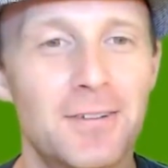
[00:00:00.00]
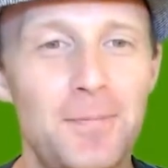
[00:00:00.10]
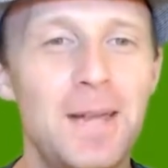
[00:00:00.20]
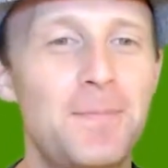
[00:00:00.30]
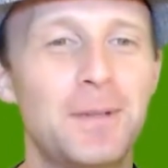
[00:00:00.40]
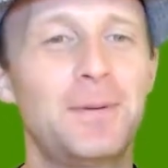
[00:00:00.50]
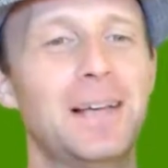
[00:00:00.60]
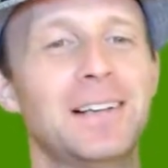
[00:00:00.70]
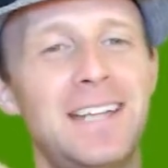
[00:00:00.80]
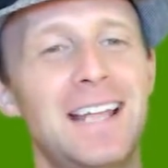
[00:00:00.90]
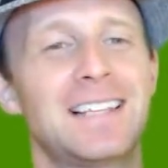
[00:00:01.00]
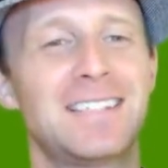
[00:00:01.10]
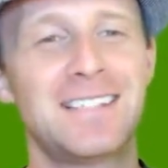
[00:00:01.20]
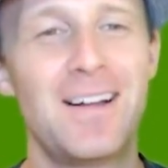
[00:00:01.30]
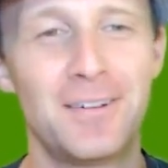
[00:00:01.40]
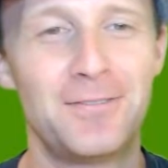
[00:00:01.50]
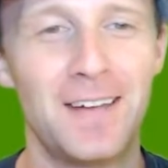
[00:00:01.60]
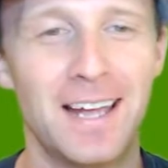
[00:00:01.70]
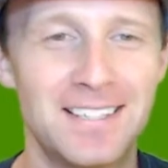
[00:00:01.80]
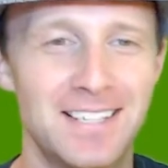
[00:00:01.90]
for people to be able to take the sound
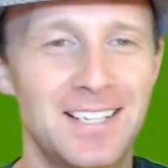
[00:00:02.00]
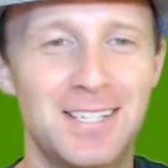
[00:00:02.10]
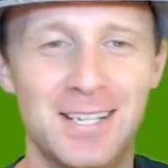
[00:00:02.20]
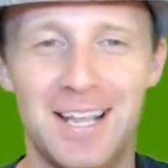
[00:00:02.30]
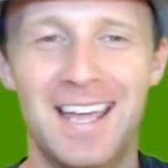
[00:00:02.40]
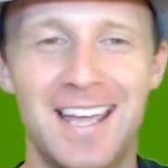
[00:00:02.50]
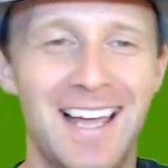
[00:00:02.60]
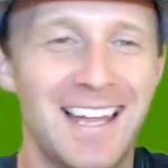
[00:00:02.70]
effects and just